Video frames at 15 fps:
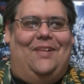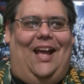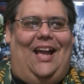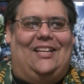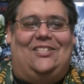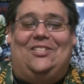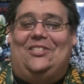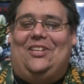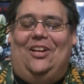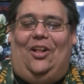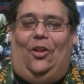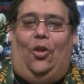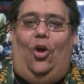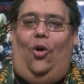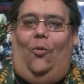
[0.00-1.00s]
I
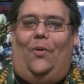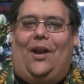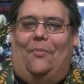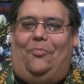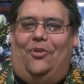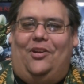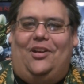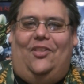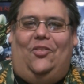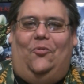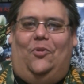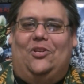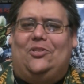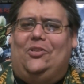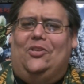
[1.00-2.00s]
still, when I put it on the
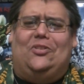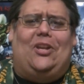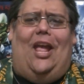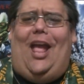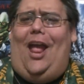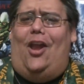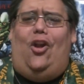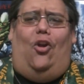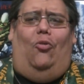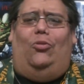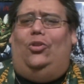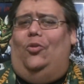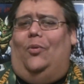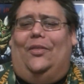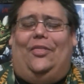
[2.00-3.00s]
wish list, had no
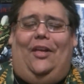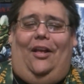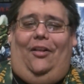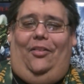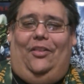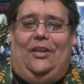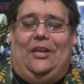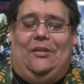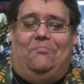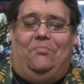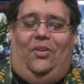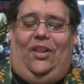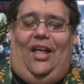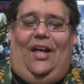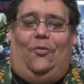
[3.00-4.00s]
clue what the hell the
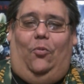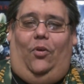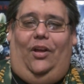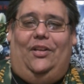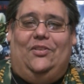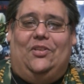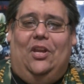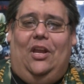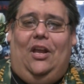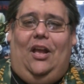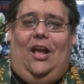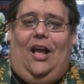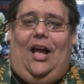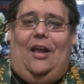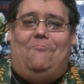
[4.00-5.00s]
plot was.
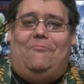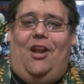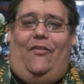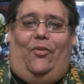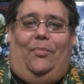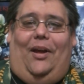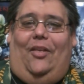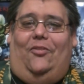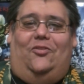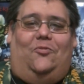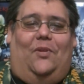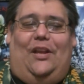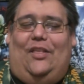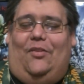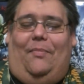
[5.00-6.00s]
I never bothered to
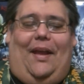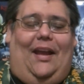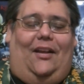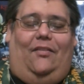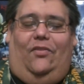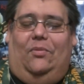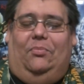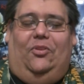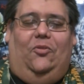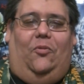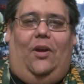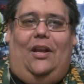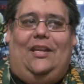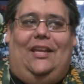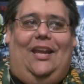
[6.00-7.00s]
read the back of the
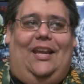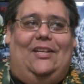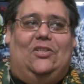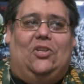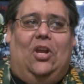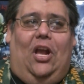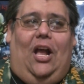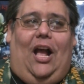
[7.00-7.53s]
Blu-ray case.